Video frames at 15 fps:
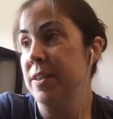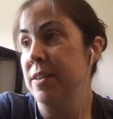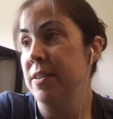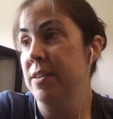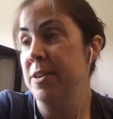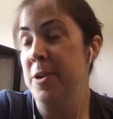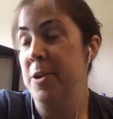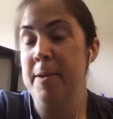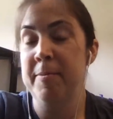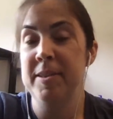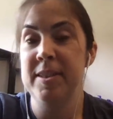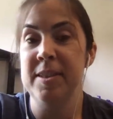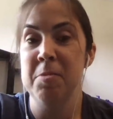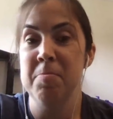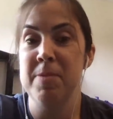And, I
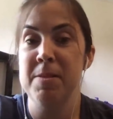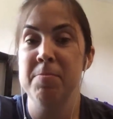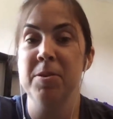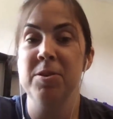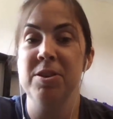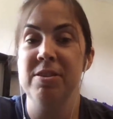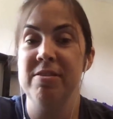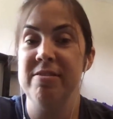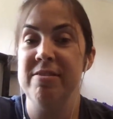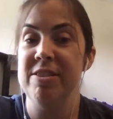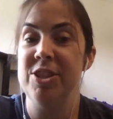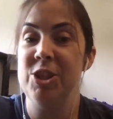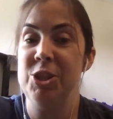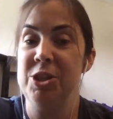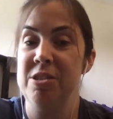always tell people
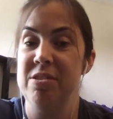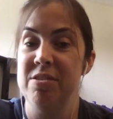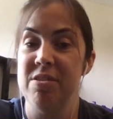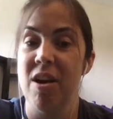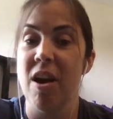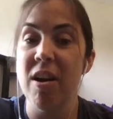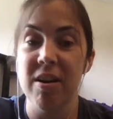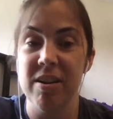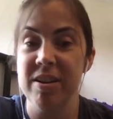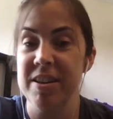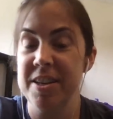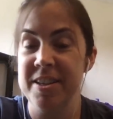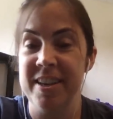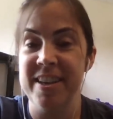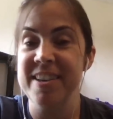just start,
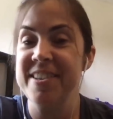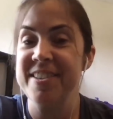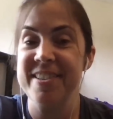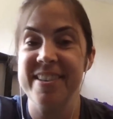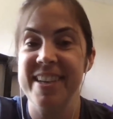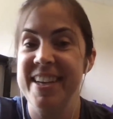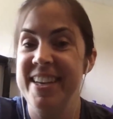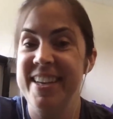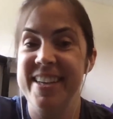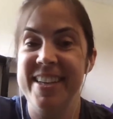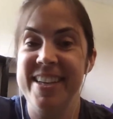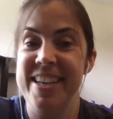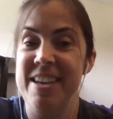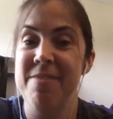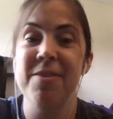
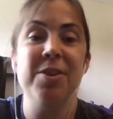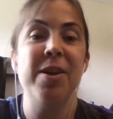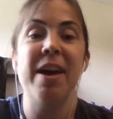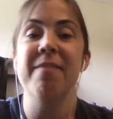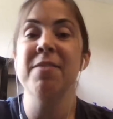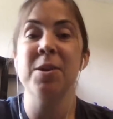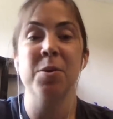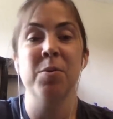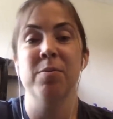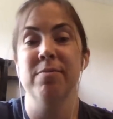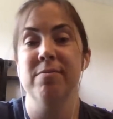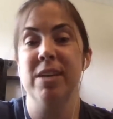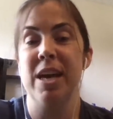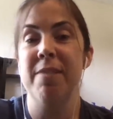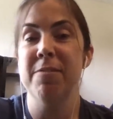if you have no
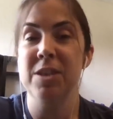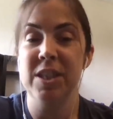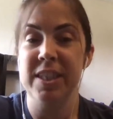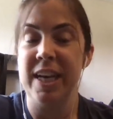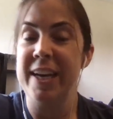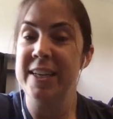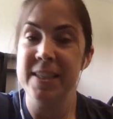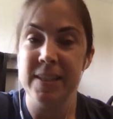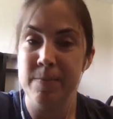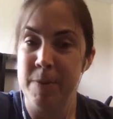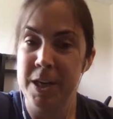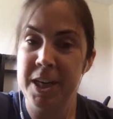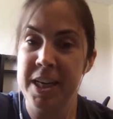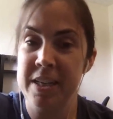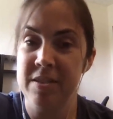cover design
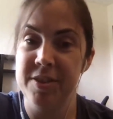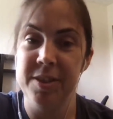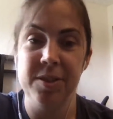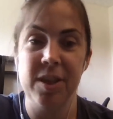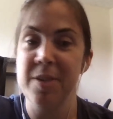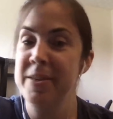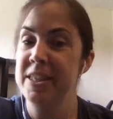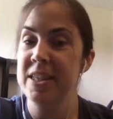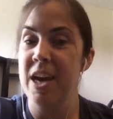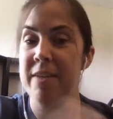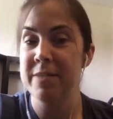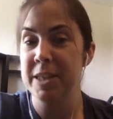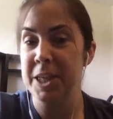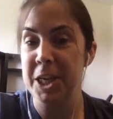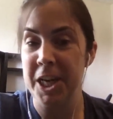experience, there's always
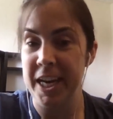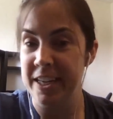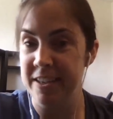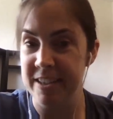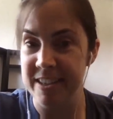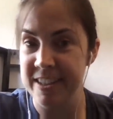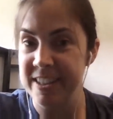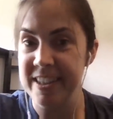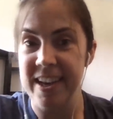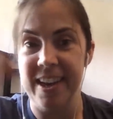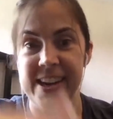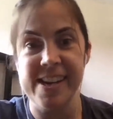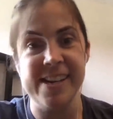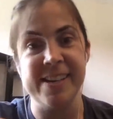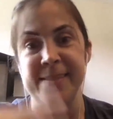Cover Creator.
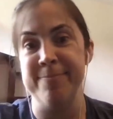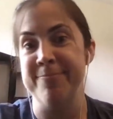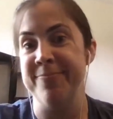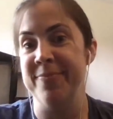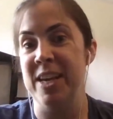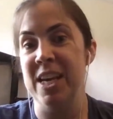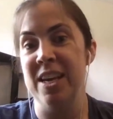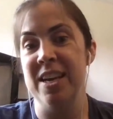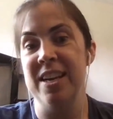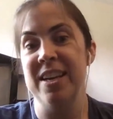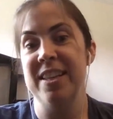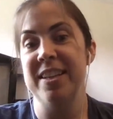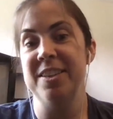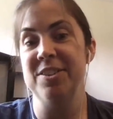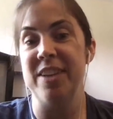
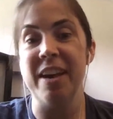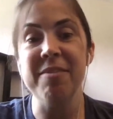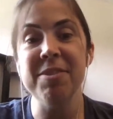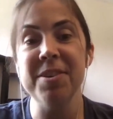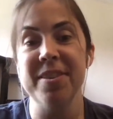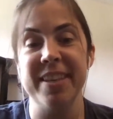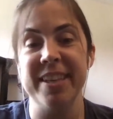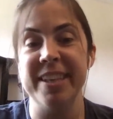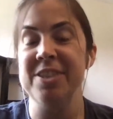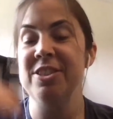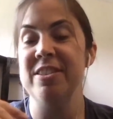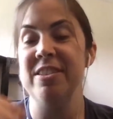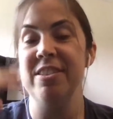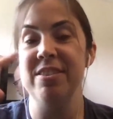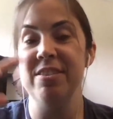There's everything.
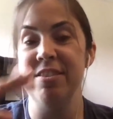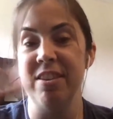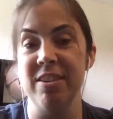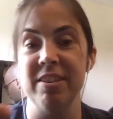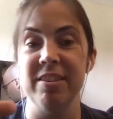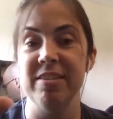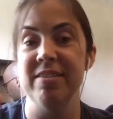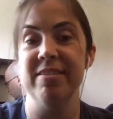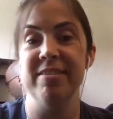Just start.